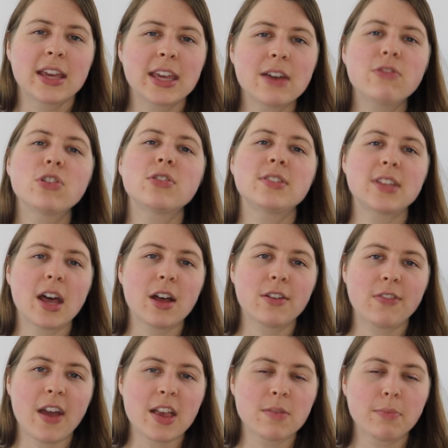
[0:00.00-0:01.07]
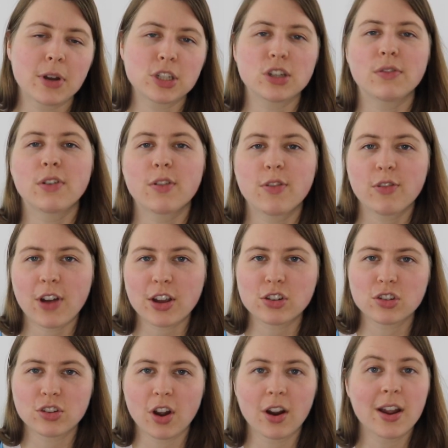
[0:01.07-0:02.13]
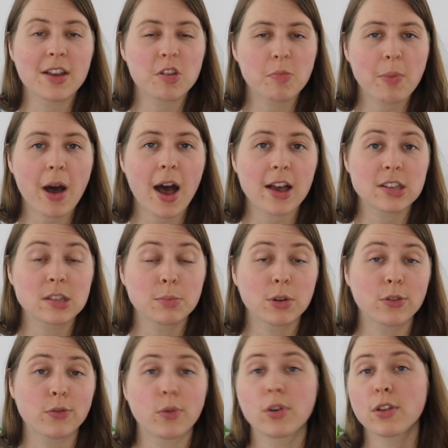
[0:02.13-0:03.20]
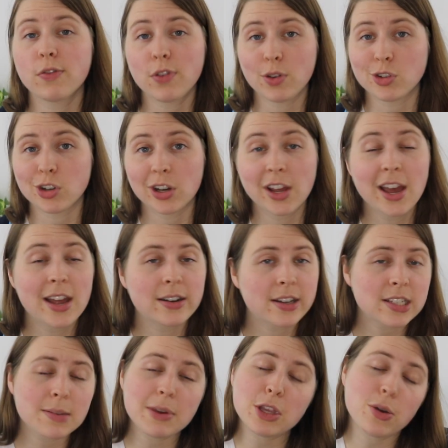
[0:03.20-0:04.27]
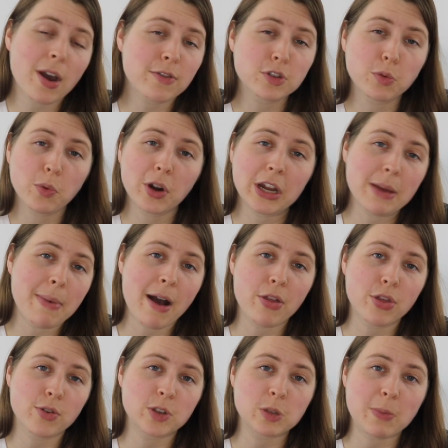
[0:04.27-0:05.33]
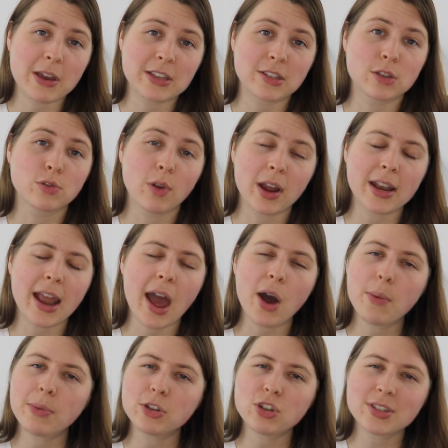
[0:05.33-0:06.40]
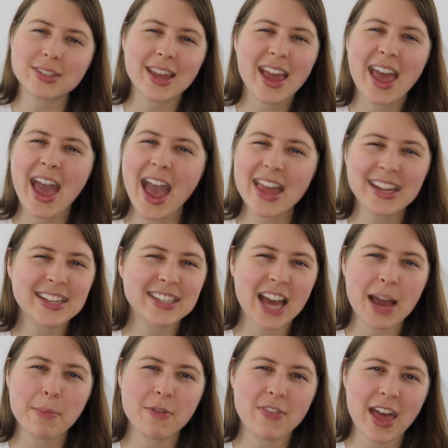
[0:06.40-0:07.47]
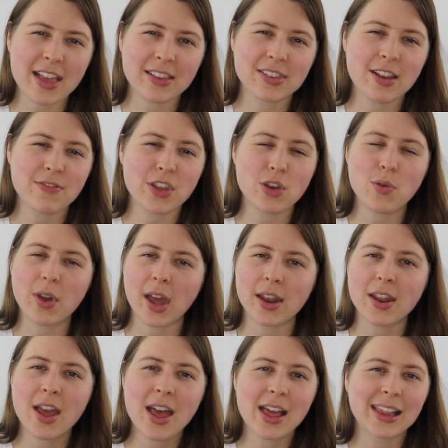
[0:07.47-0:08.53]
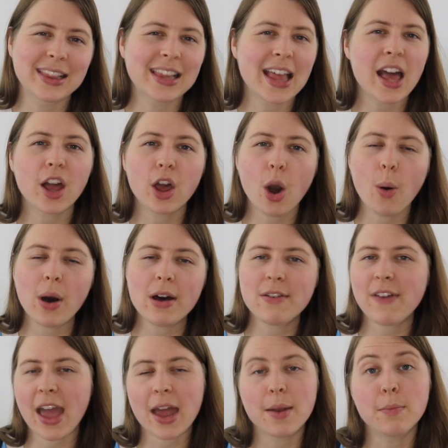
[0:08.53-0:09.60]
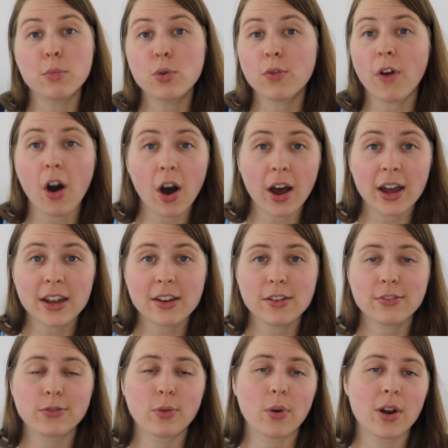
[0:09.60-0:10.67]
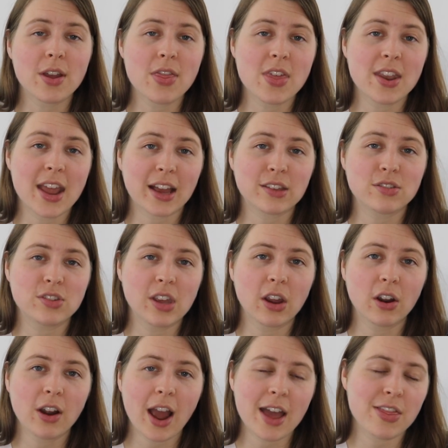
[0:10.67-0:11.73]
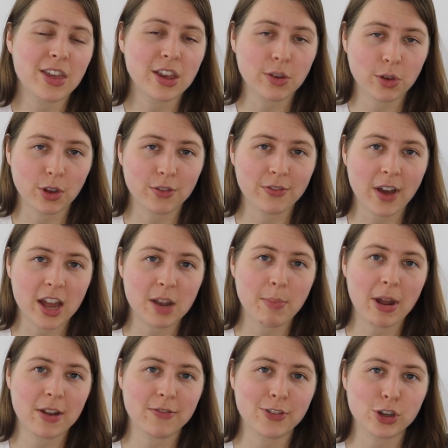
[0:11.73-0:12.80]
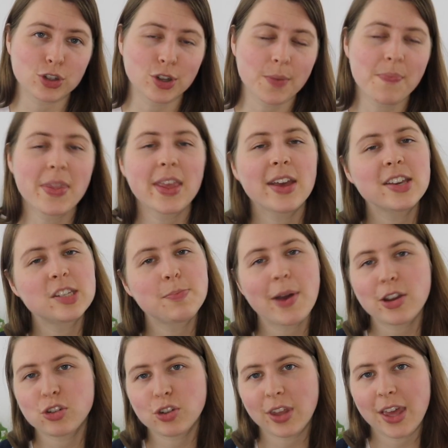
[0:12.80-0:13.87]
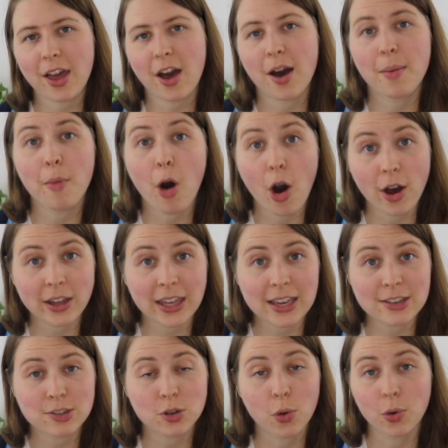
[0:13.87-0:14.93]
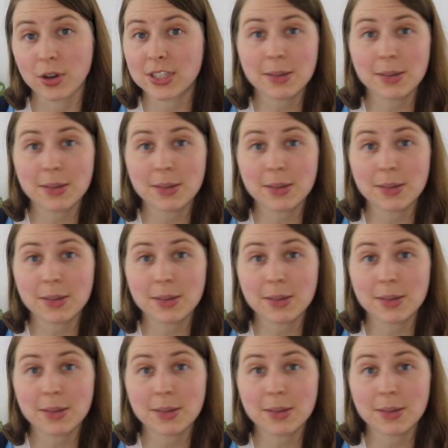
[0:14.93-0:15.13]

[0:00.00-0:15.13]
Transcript: Give yourself as much of a fresh start as possible for the future. Doesn't mean you have to worry about those spaces right now, but just any type of that stuff that you can let go of and move on for the next year, I think you'll find beneficial, especially come August or